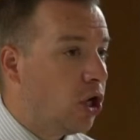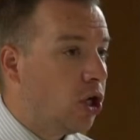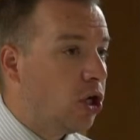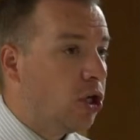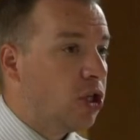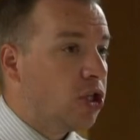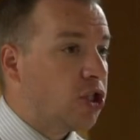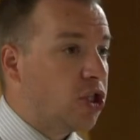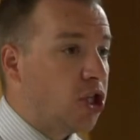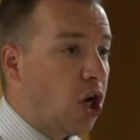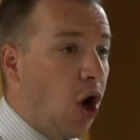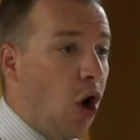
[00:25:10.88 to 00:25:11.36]

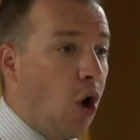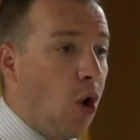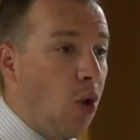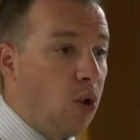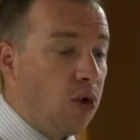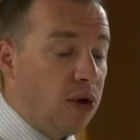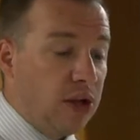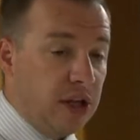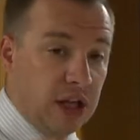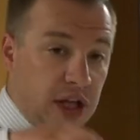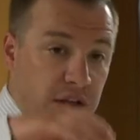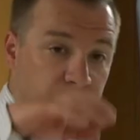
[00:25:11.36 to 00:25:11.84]

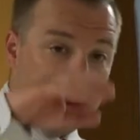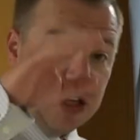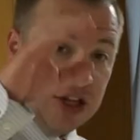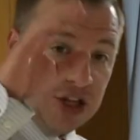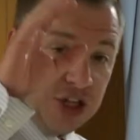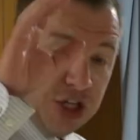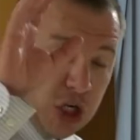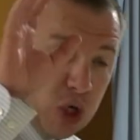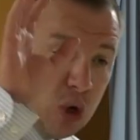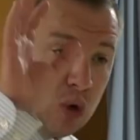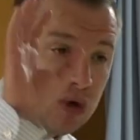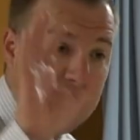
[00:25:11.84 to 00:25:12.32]
So the
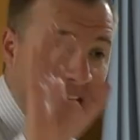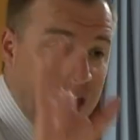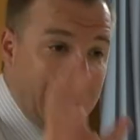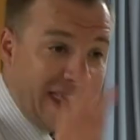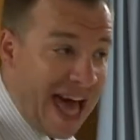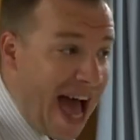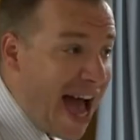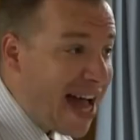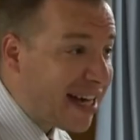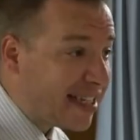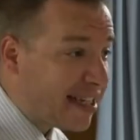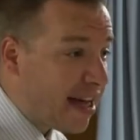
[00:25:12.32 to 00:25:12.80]
Jews at
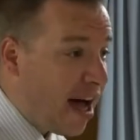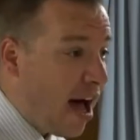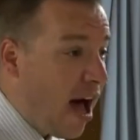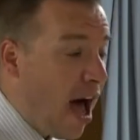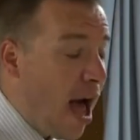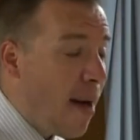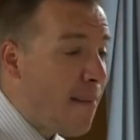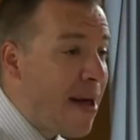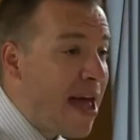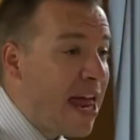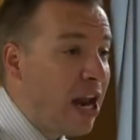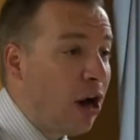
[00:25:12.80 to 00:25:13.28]
that
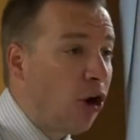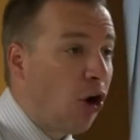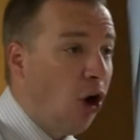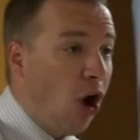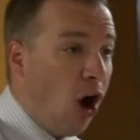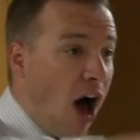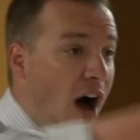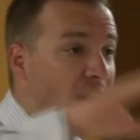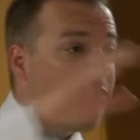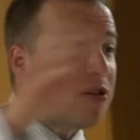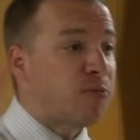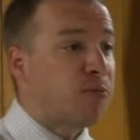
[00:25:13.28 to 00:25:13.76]
time and her
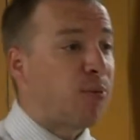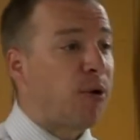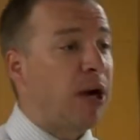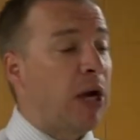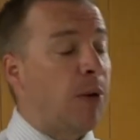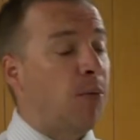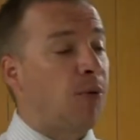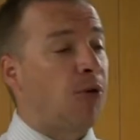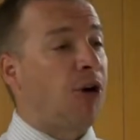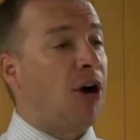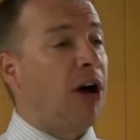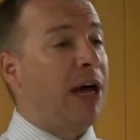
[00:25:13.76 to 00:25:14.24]

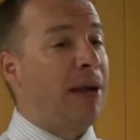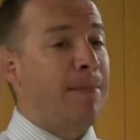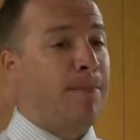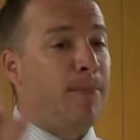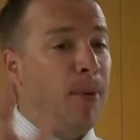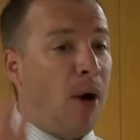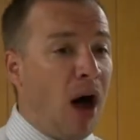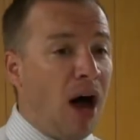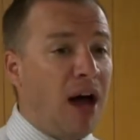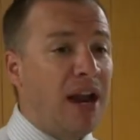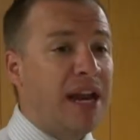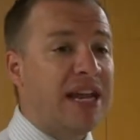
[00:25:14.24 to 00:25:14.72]
offspring were in
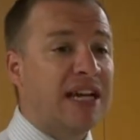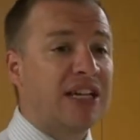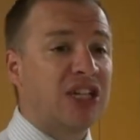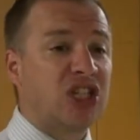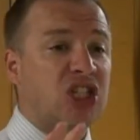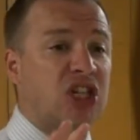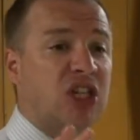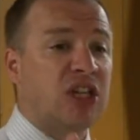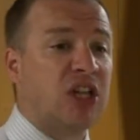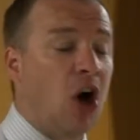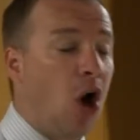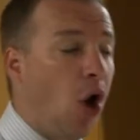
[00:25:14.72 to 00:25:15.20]
bondage
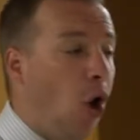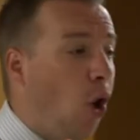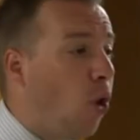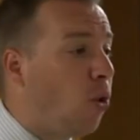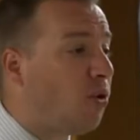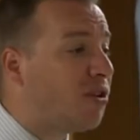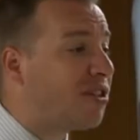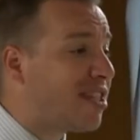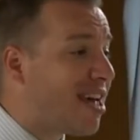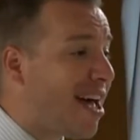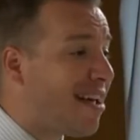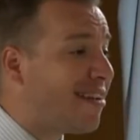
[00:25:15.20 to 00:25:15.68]
to the
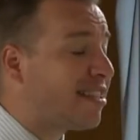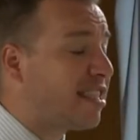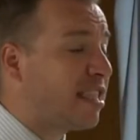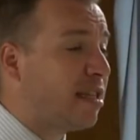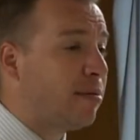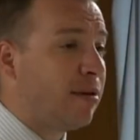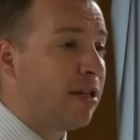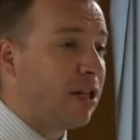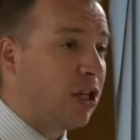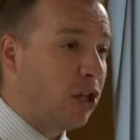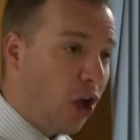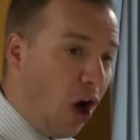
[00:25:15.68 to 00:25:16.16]
Old
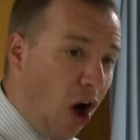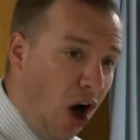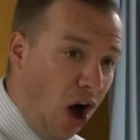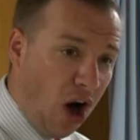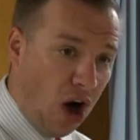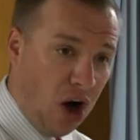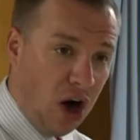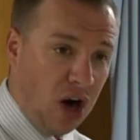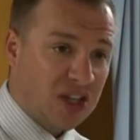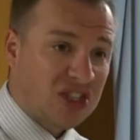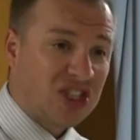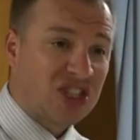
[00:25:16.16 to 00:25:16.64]
Testament
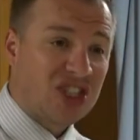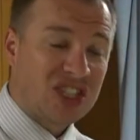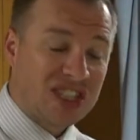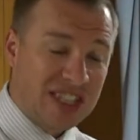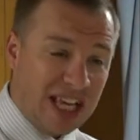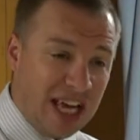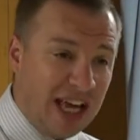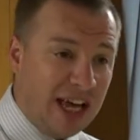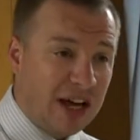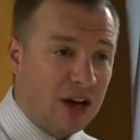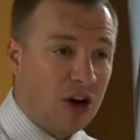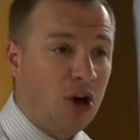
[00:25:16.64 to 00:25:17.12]
law
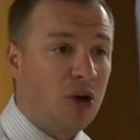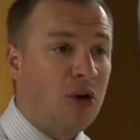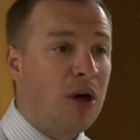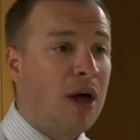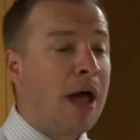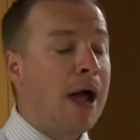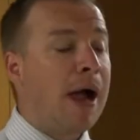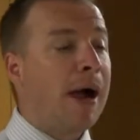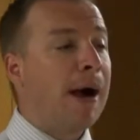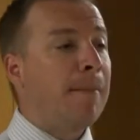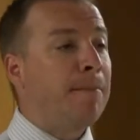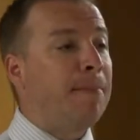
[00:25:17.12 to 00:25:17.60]
still
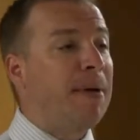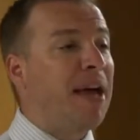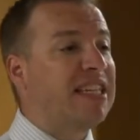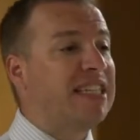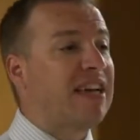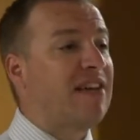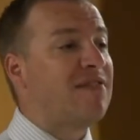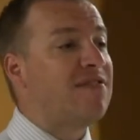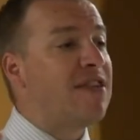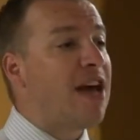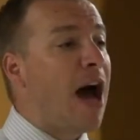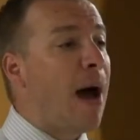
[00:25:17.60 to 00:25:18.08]
because
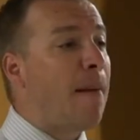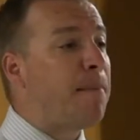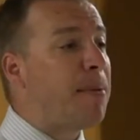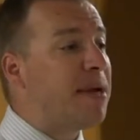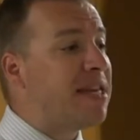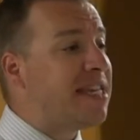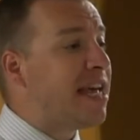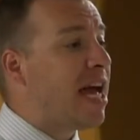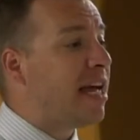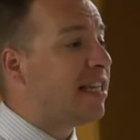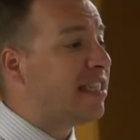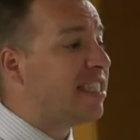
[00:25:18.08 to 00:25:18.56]
they've not
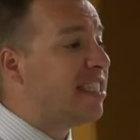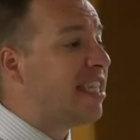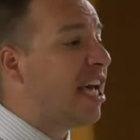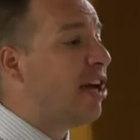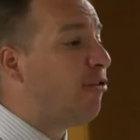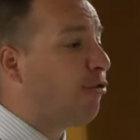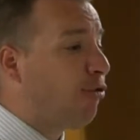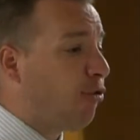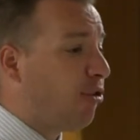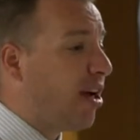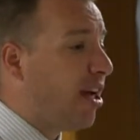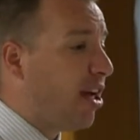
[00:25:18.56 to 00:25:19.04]
been yet
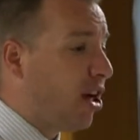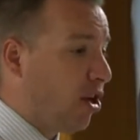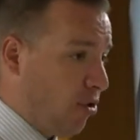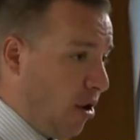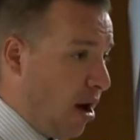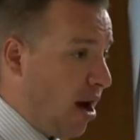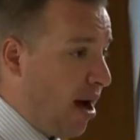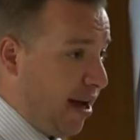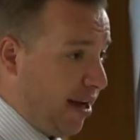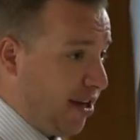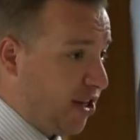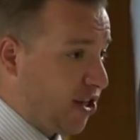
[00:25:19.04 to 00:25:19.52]
set free in
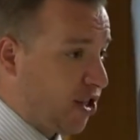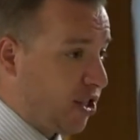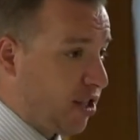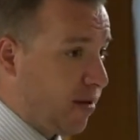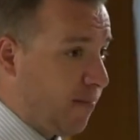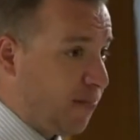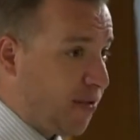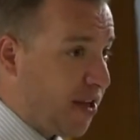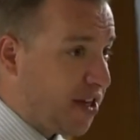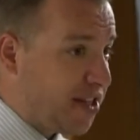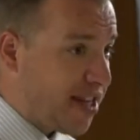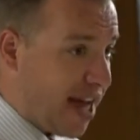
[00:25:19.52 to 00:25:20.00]
Christ.
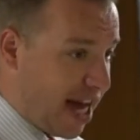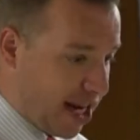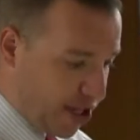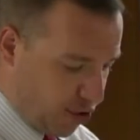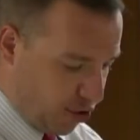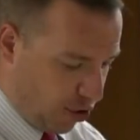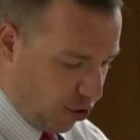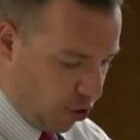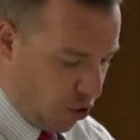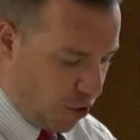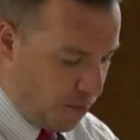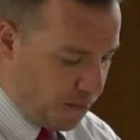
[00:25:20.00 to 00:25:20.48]
Isn't that
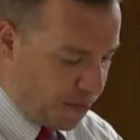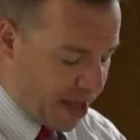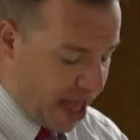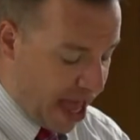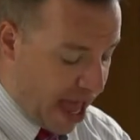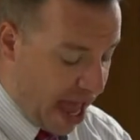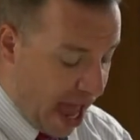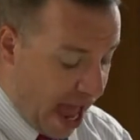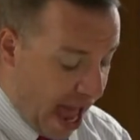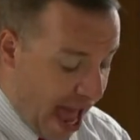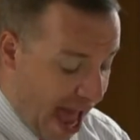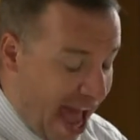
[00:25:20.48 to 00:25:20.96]
true?
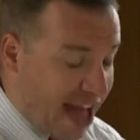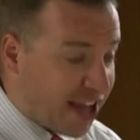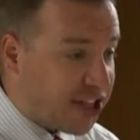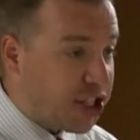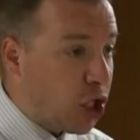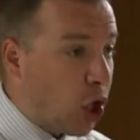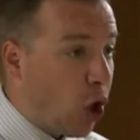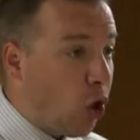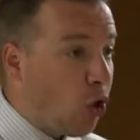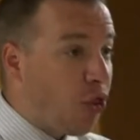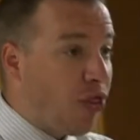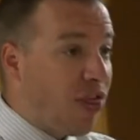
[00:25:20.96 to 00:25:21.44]
And
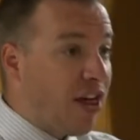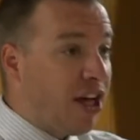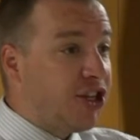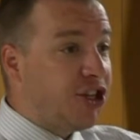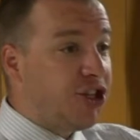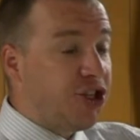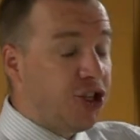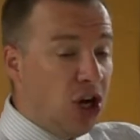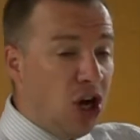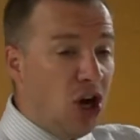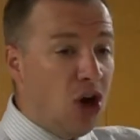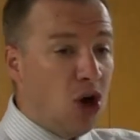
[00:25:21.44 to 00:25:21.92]
so the
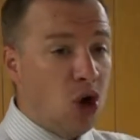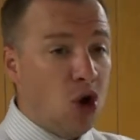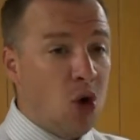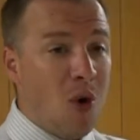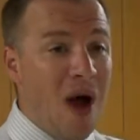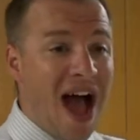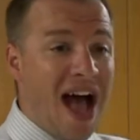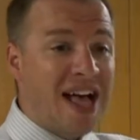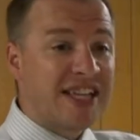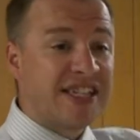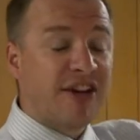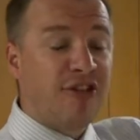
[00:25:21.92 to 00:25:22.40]
Jew
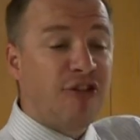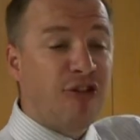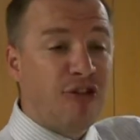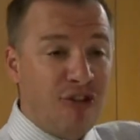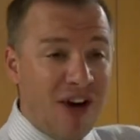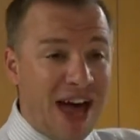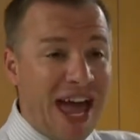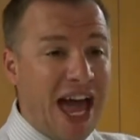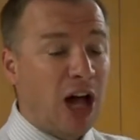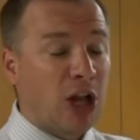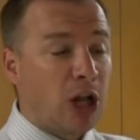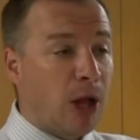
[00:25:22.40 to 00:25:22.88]
has a
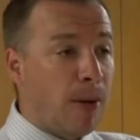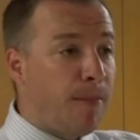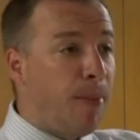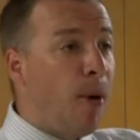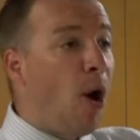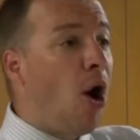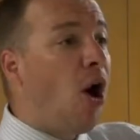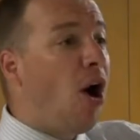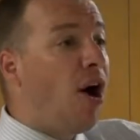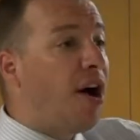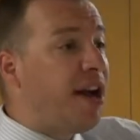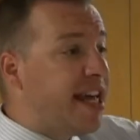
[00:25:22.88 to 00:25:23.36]
veil
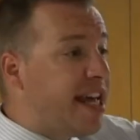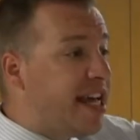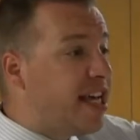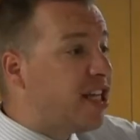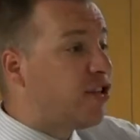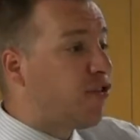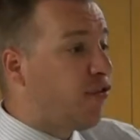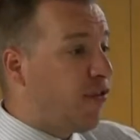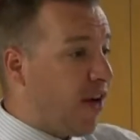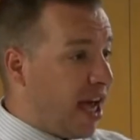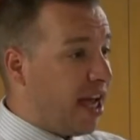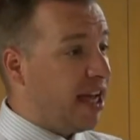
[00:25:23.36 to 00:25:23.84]
upon
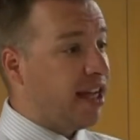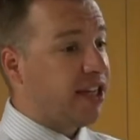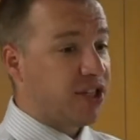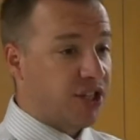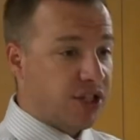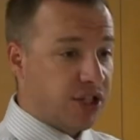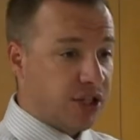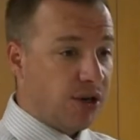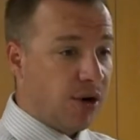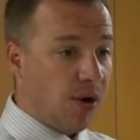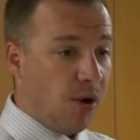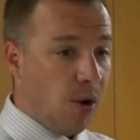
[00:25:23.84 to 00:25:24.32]
his
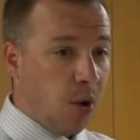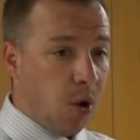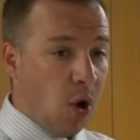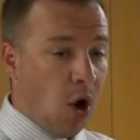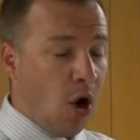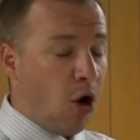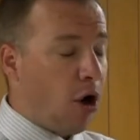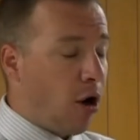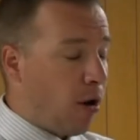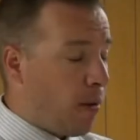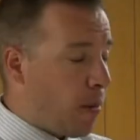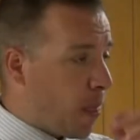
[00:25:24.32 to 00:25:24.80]
face,
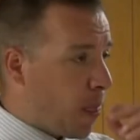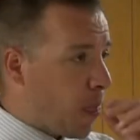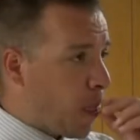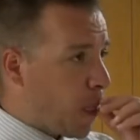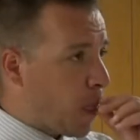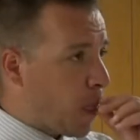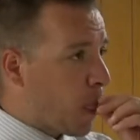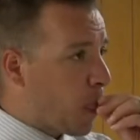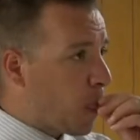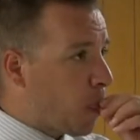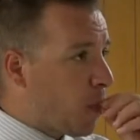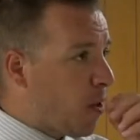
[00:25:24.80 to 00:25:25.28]
or
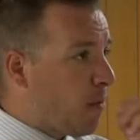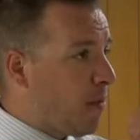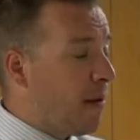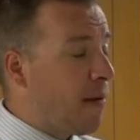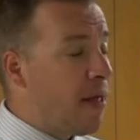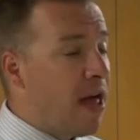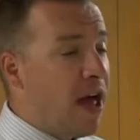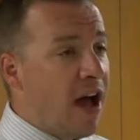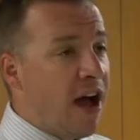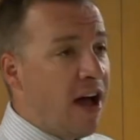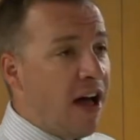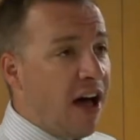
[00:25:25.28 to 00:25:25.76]
uh,
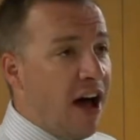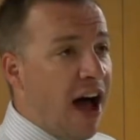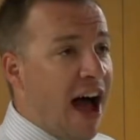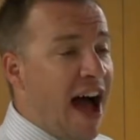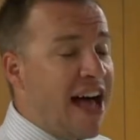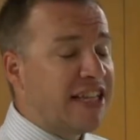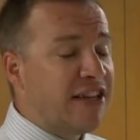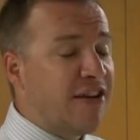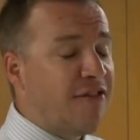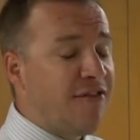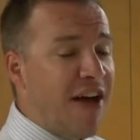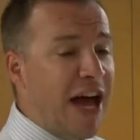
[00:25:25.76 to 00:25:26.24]

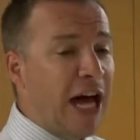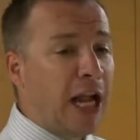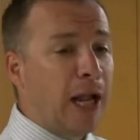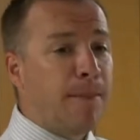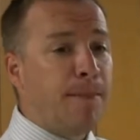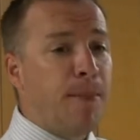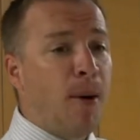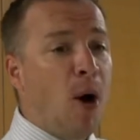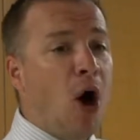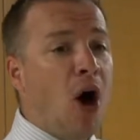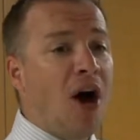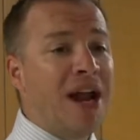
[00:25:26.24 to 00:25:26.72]
has a veil
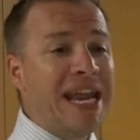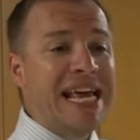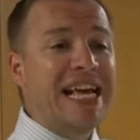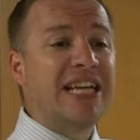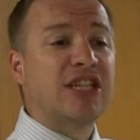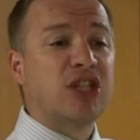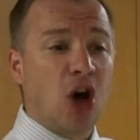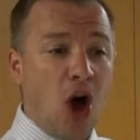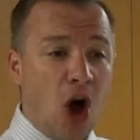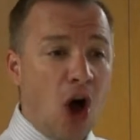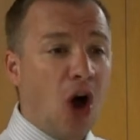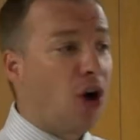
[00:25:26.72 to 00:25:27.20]
upon
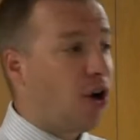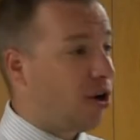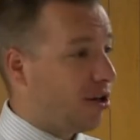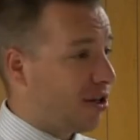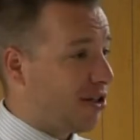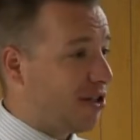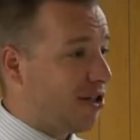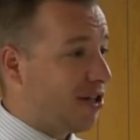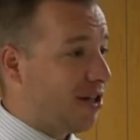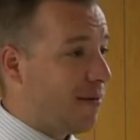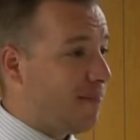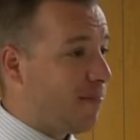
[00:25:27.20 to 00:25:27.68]
his
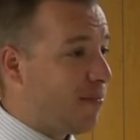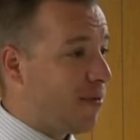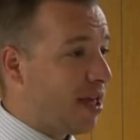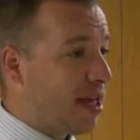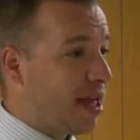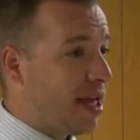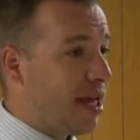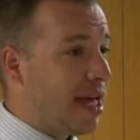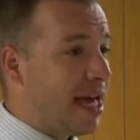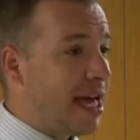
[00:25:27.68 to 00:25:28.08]
heart. Yes.